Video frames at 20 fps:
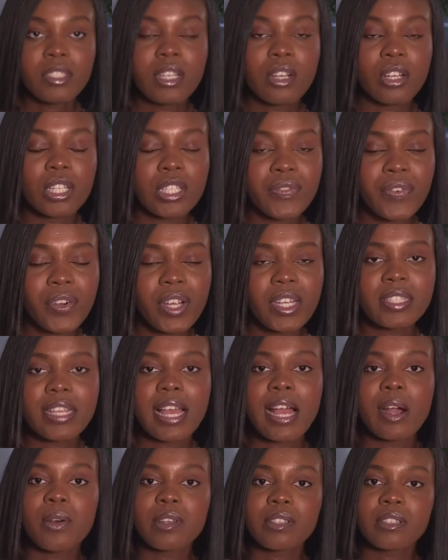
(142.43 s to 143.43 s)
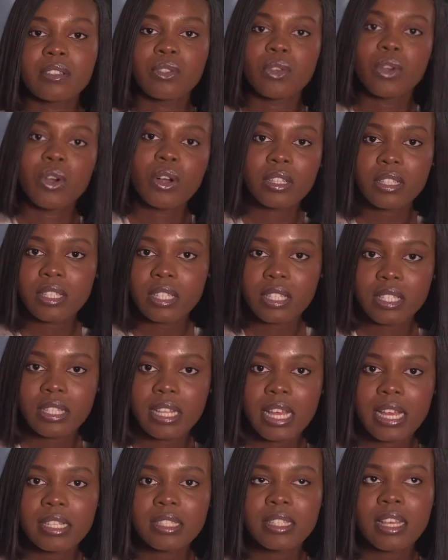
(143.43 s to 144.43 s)
because first I wasn't so
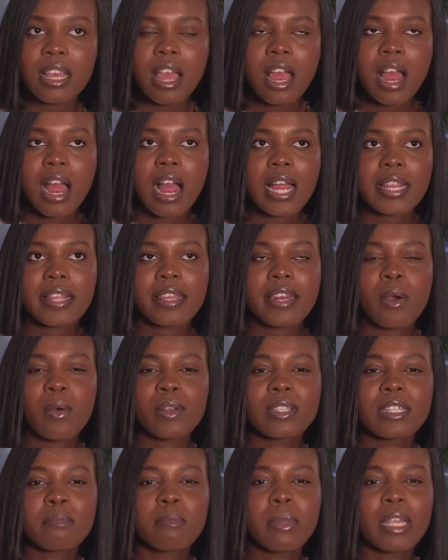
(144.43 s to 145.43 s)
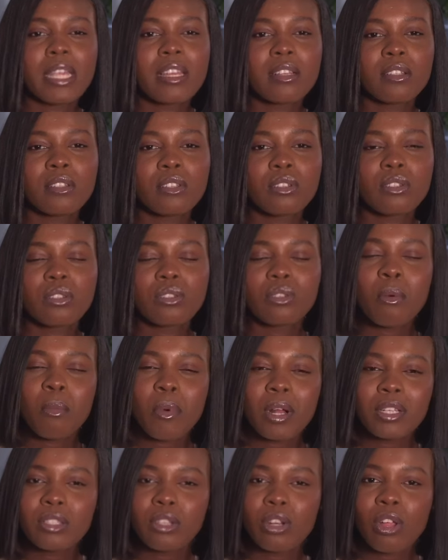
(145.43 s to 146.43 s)
consistent, and then I wasn't making so
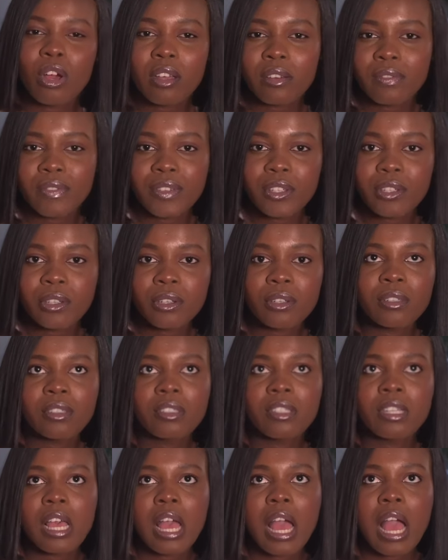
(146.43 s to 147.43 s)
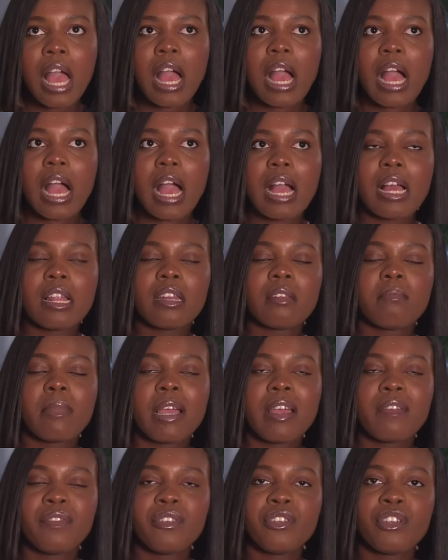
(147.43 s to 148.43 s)
much long videos, and
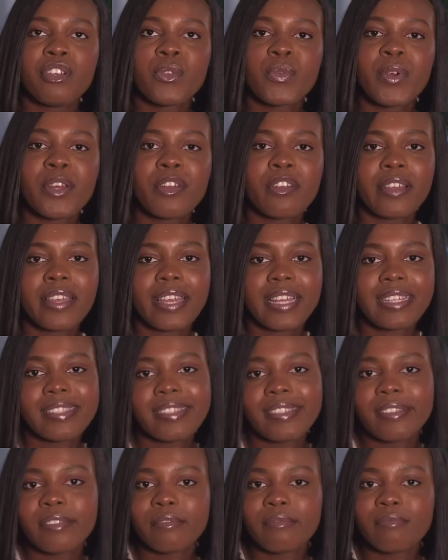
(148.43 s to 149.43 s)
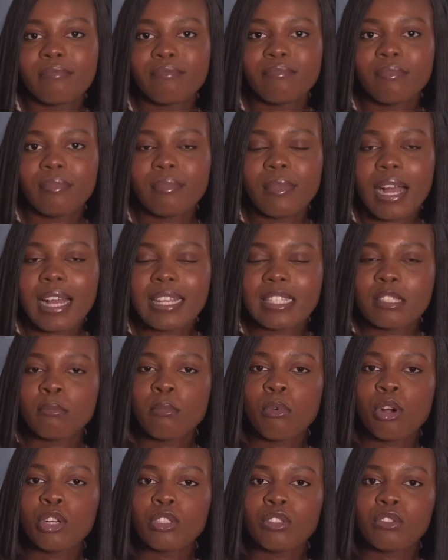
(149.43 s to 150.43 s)
my videos were not getting as
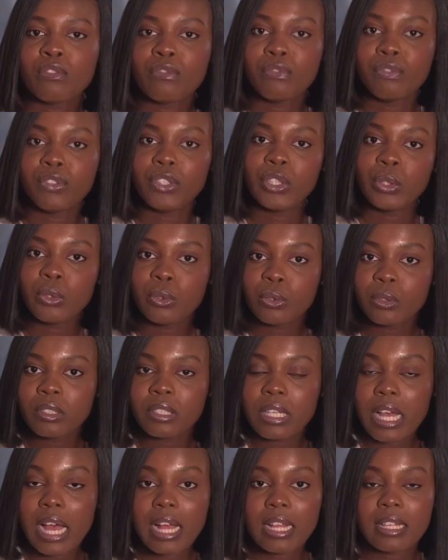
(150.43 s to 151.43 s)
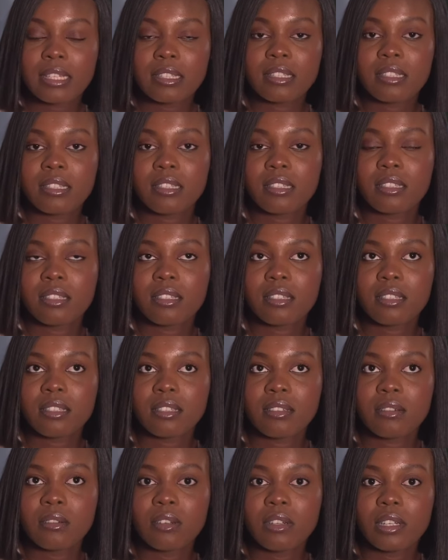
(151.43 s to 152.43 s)
much views as
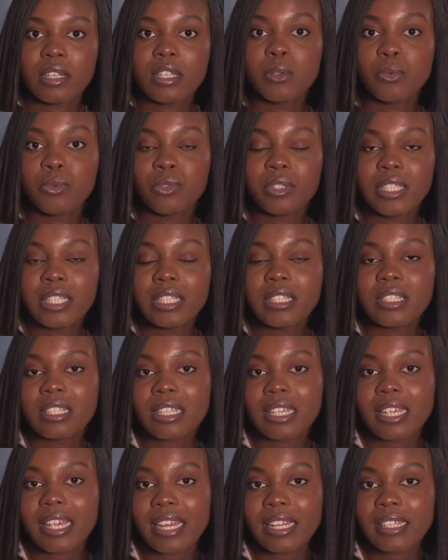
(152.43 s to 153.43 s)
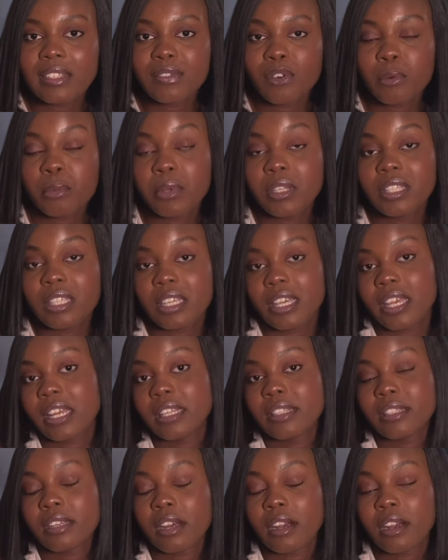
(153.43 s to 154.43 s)
it would need to get for me to
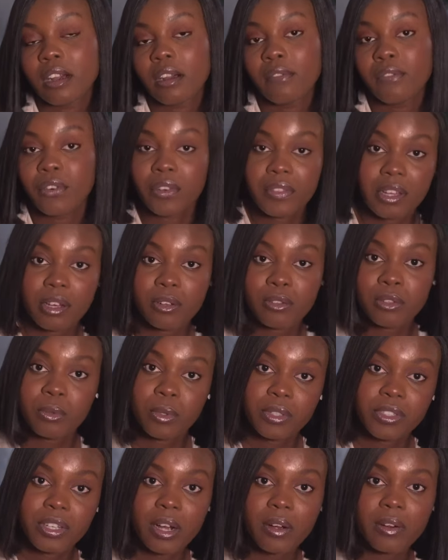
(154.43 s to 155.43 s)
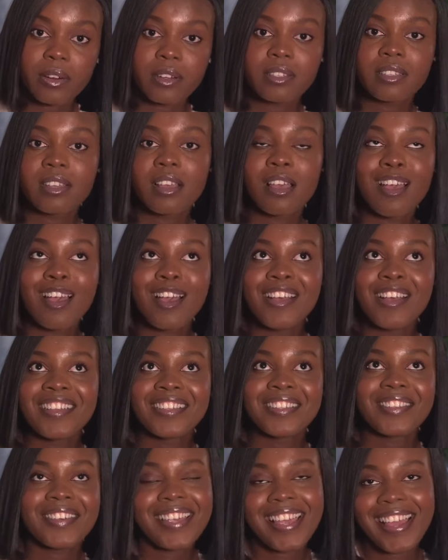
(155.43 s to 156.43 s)
get 4,000 watch hours.
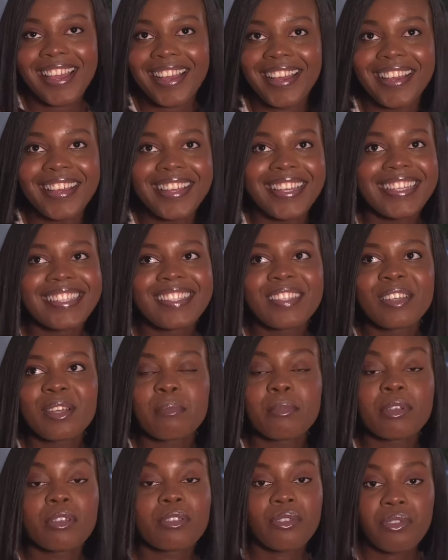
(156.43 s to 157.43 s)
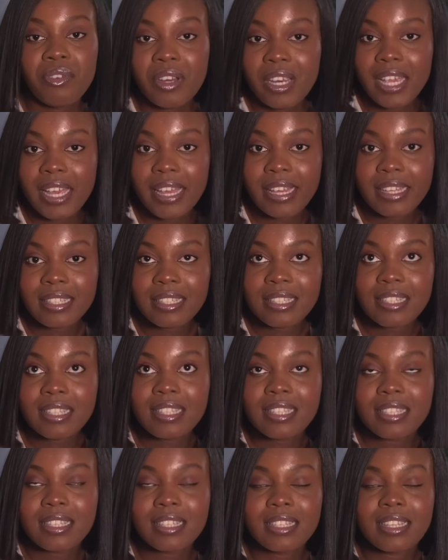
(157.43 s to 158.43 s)
So yeah, it took me 3
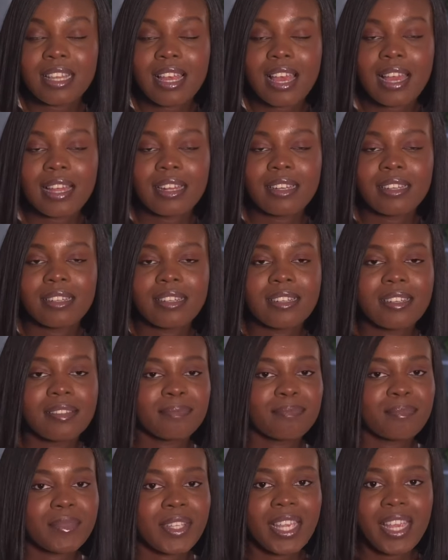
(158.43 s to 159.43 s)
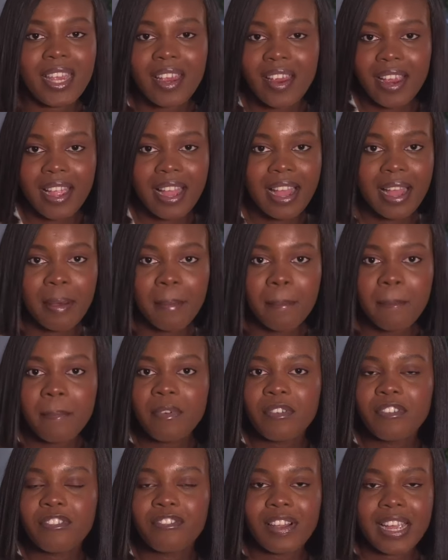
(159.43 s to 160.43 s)
years, and here I am,
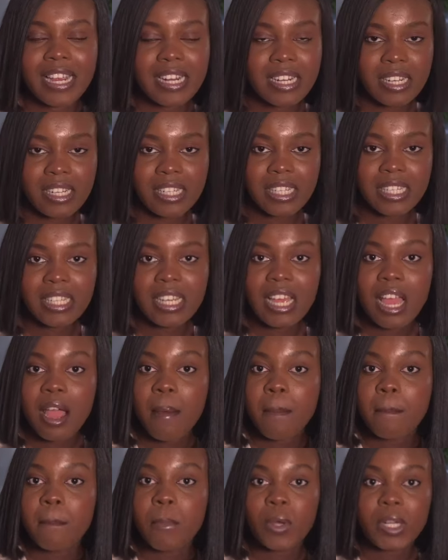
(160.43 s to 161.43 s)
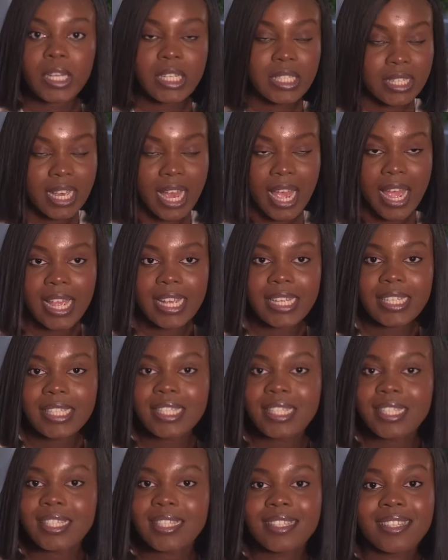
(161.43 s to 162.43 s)
finally
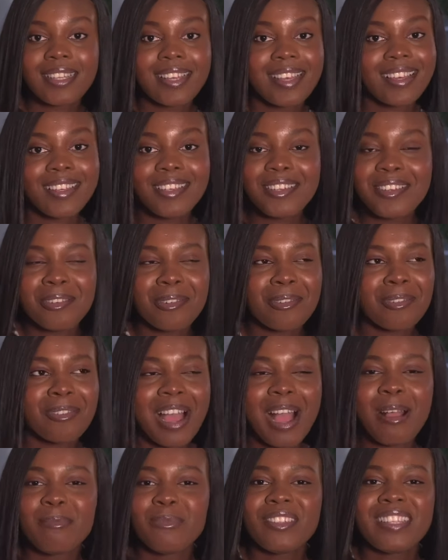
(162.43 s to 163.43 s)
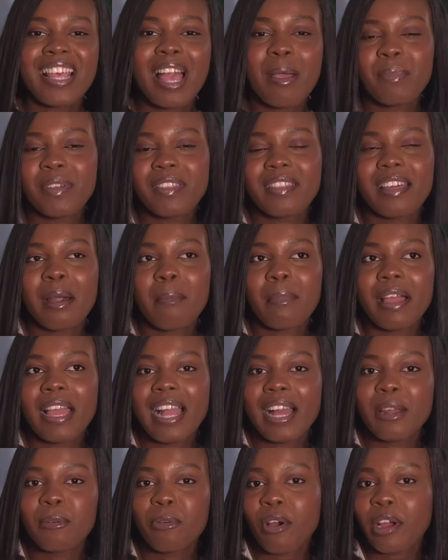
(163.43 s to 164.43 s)
monetized. You know, I'm just happy that my
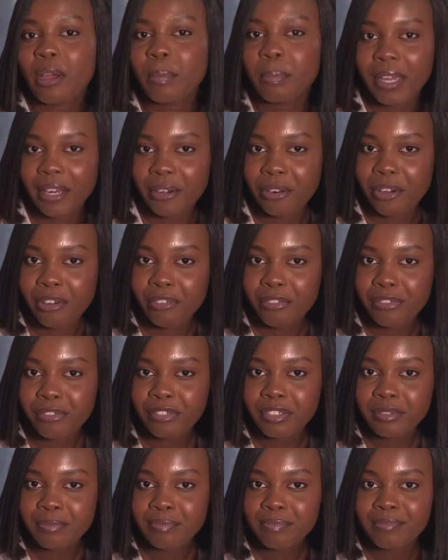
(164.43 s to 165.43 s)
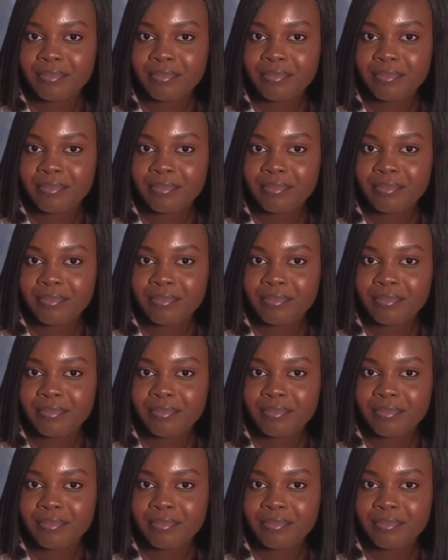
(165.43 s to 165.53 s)
hard work paid off,